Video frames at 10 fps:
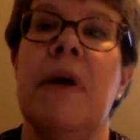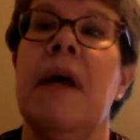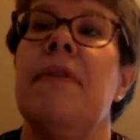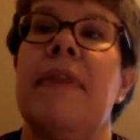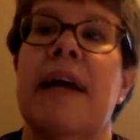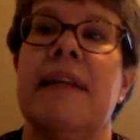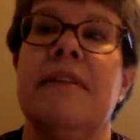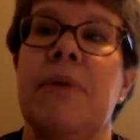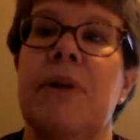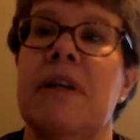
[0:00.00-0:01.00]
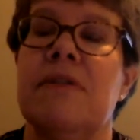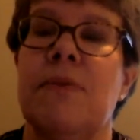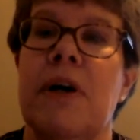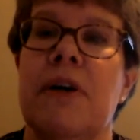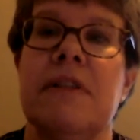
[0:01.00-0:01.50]
that's a place
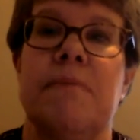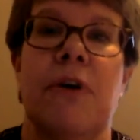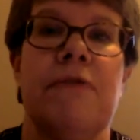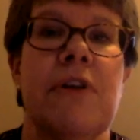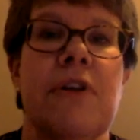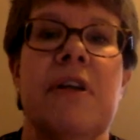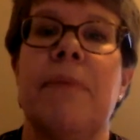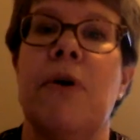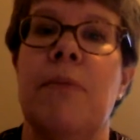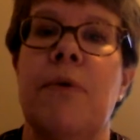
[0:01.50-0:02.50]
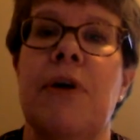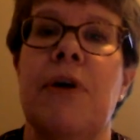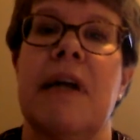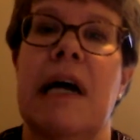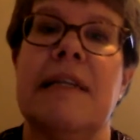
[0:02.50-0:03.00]
where it's perfectly appropriate to
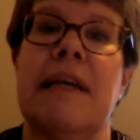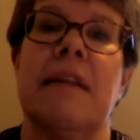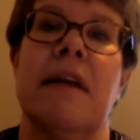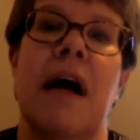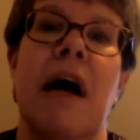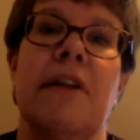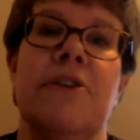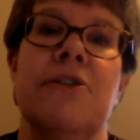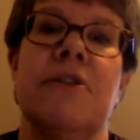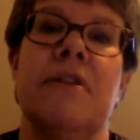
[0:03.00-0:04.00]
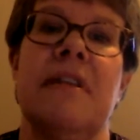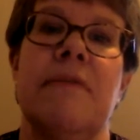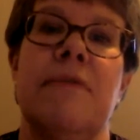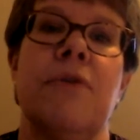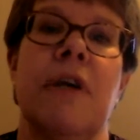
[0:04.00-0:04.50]
contact the college to see if
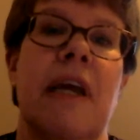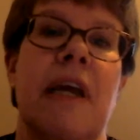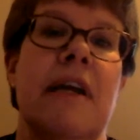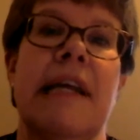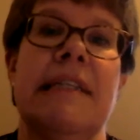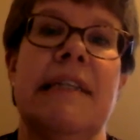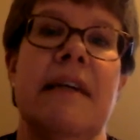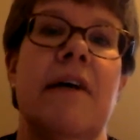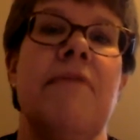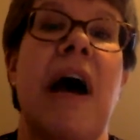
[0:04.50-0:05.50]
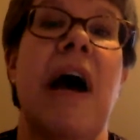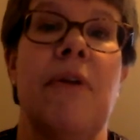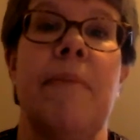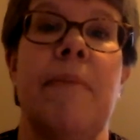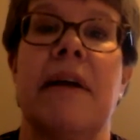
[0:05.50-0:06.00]
you can get an idea of how the
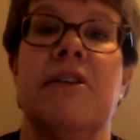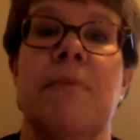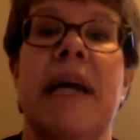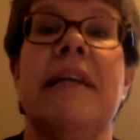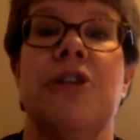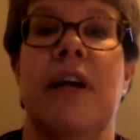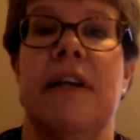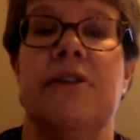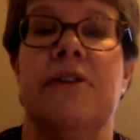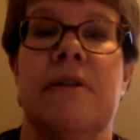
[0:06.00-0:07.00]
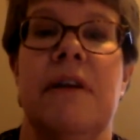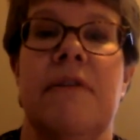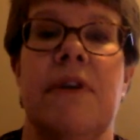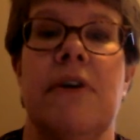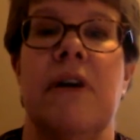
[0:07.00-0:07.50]
package might change,
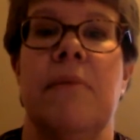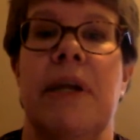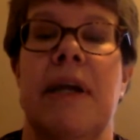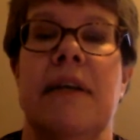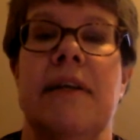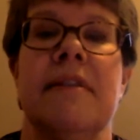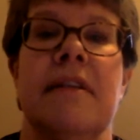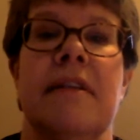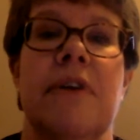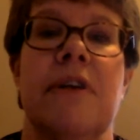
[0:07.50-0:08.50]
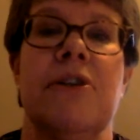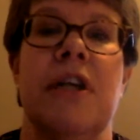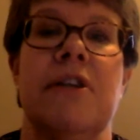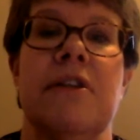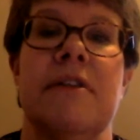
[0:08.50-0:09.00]
if there are going to be any significant
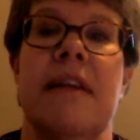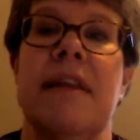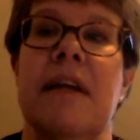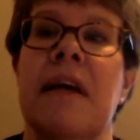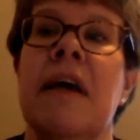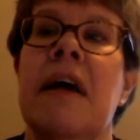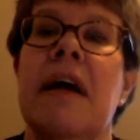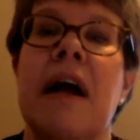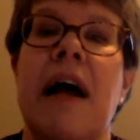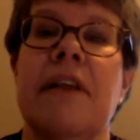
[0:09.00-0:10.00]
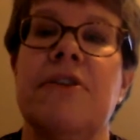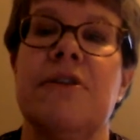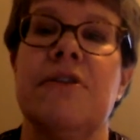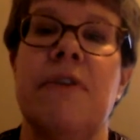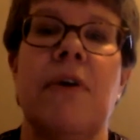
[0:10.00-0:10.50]
changes. I think
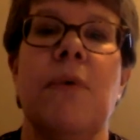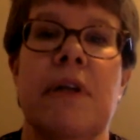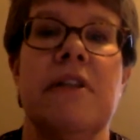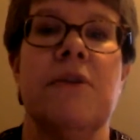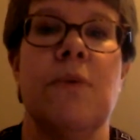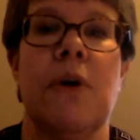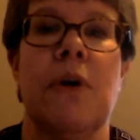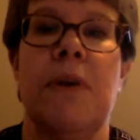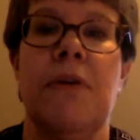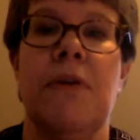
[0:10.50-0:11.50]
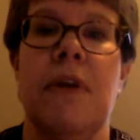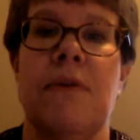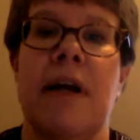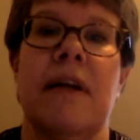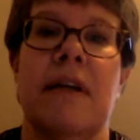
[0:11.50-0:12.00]
colleges are very willing to work with you. They
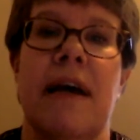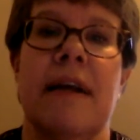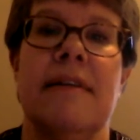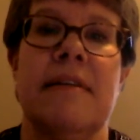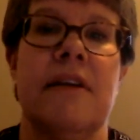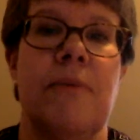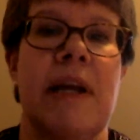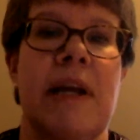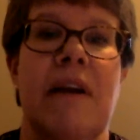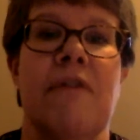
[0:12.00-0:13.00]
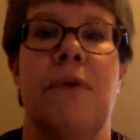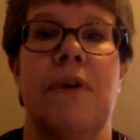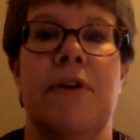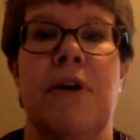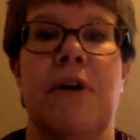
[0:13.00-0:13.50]
recognize that you're making a
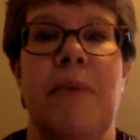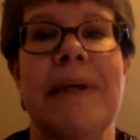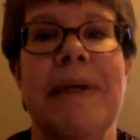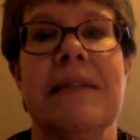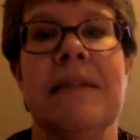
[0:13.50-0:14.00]
4-year commitment,